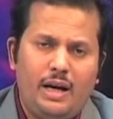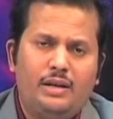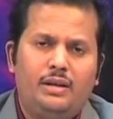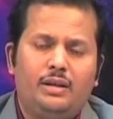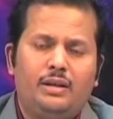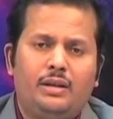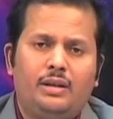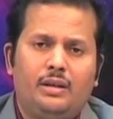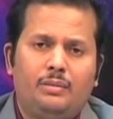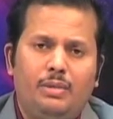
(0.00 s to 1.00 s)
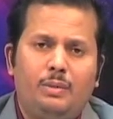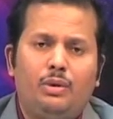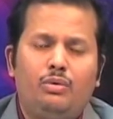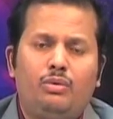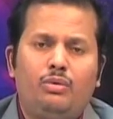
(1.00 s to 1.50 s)
and
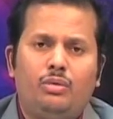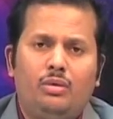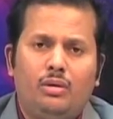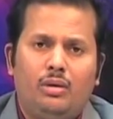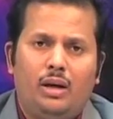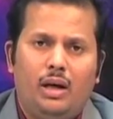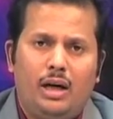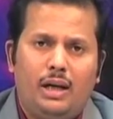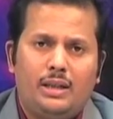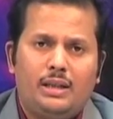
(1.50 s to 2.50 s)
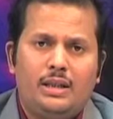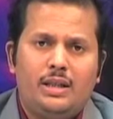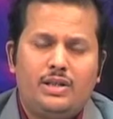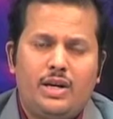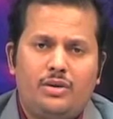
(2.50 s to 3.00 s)
people who are
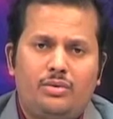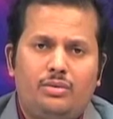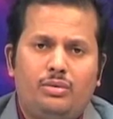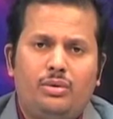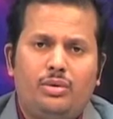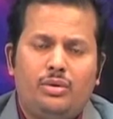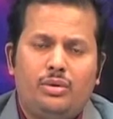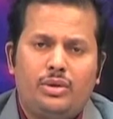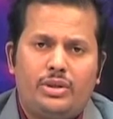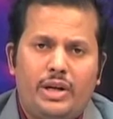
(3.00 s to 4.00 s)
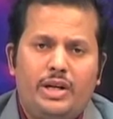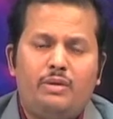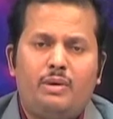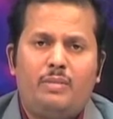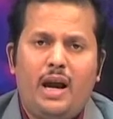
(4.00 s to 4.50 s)
trying to study
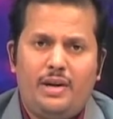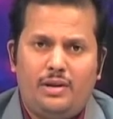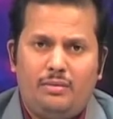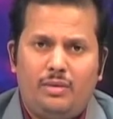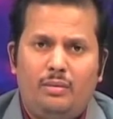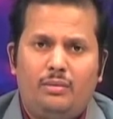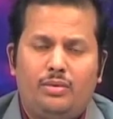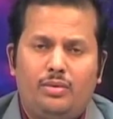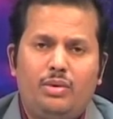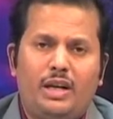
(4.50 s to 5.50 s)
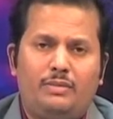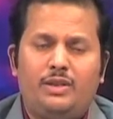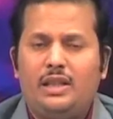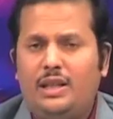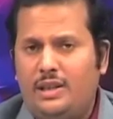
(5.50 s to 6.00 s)
human mind from through
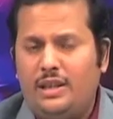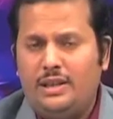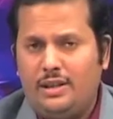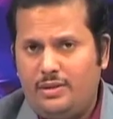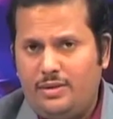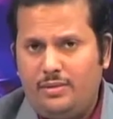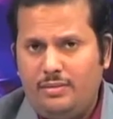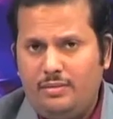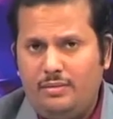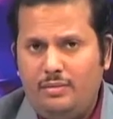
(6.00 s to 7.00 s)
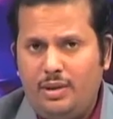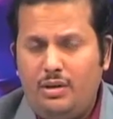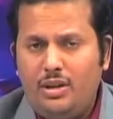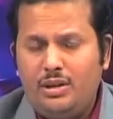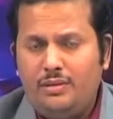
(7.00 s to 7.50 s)
artificial intelligence,
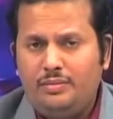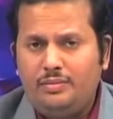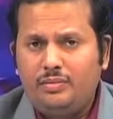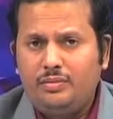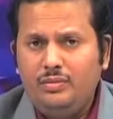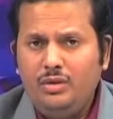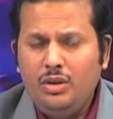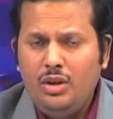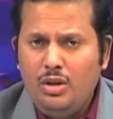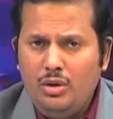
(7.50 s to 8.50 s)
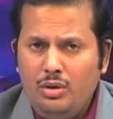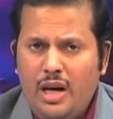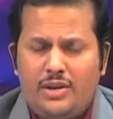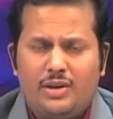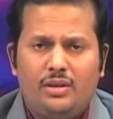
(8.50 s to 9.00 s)
because
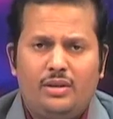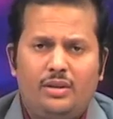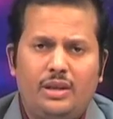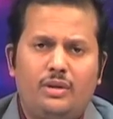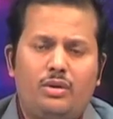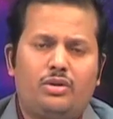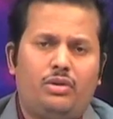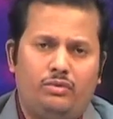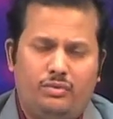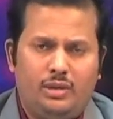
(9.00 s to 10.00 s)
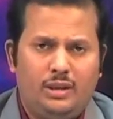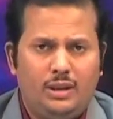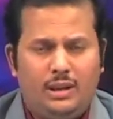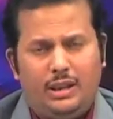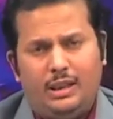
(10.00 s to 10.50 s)
look at their notion of
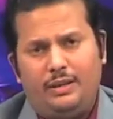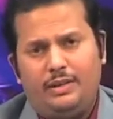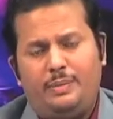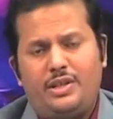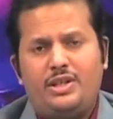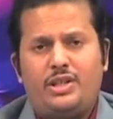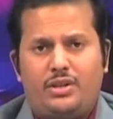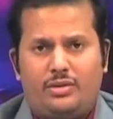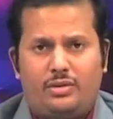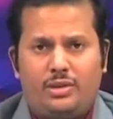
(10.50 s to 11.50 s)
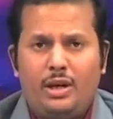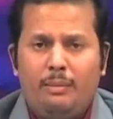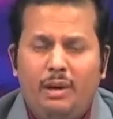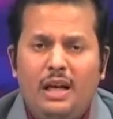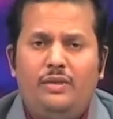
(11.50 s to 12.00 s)
representations.
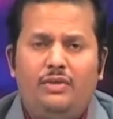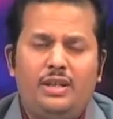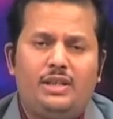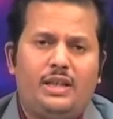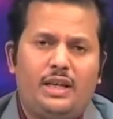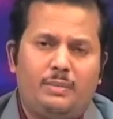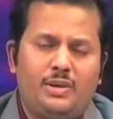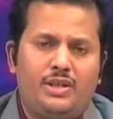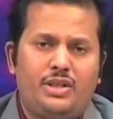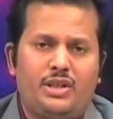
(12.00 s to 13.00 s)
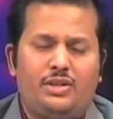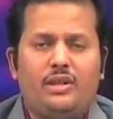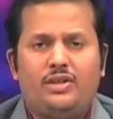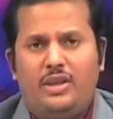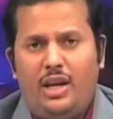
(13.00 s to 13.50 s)
Belief is a
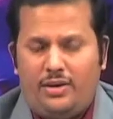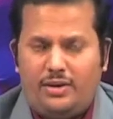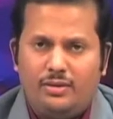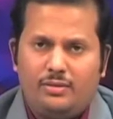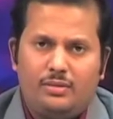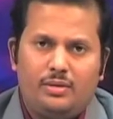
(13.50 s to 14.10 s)
representational state